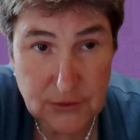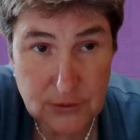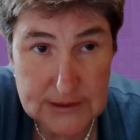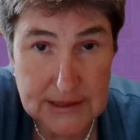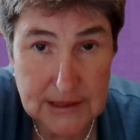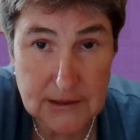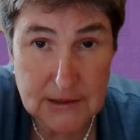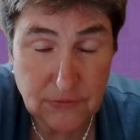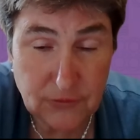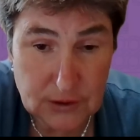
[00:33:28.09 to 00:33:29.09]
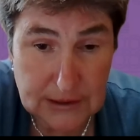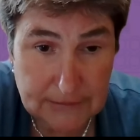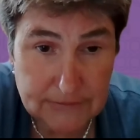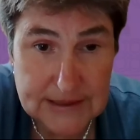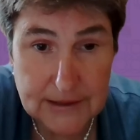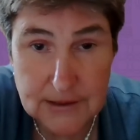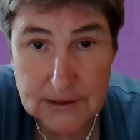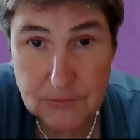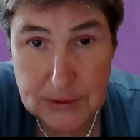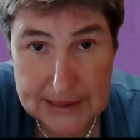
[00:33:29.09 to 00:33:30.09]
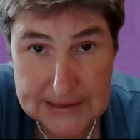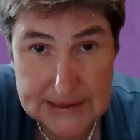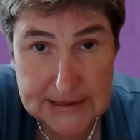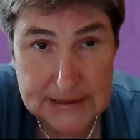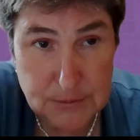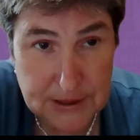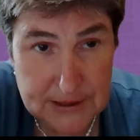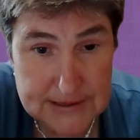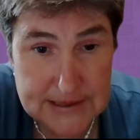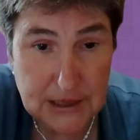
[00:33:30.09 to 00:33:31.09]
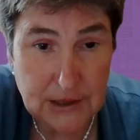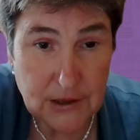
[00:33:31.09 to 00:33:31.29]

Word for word: focusing on the full life cycle of plastics because